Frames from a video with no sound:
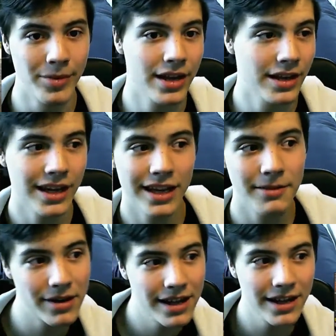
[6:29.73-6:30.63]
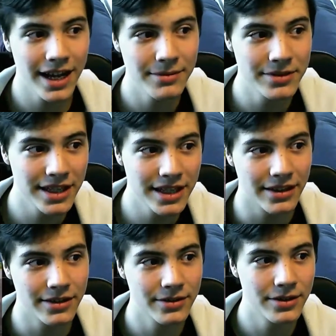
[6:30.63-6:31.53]
me and Nikki playing games
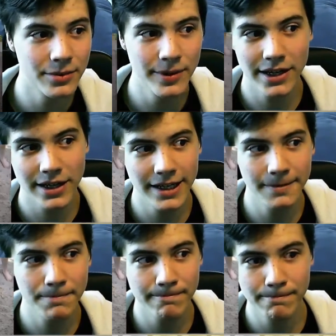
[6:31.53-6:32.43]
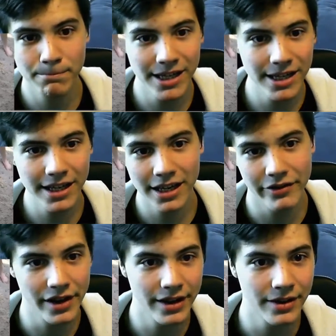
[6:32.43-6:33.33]
together, the weekly me and
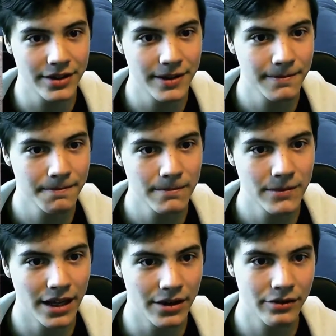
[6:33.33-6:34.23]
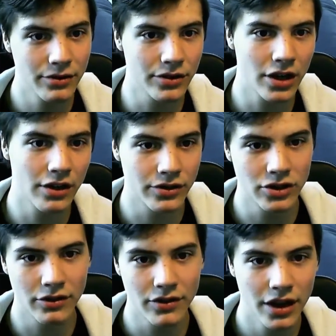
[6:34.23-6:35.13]
Nikki videos. And of course,
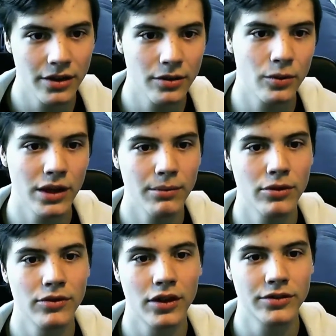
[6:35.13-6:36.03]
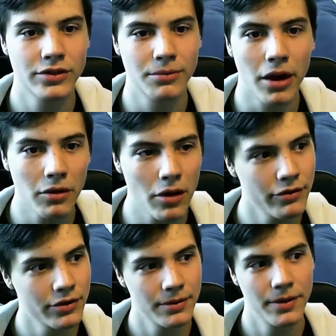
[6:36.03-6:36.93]
after Shovel Knight, we moved on to
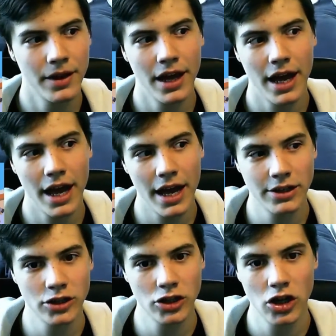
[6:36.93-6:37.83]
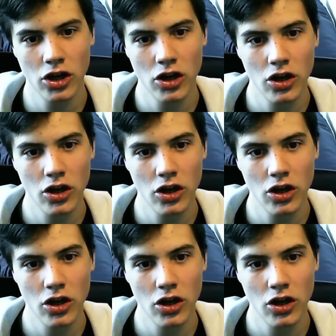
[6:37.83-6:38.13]
Minecraft, and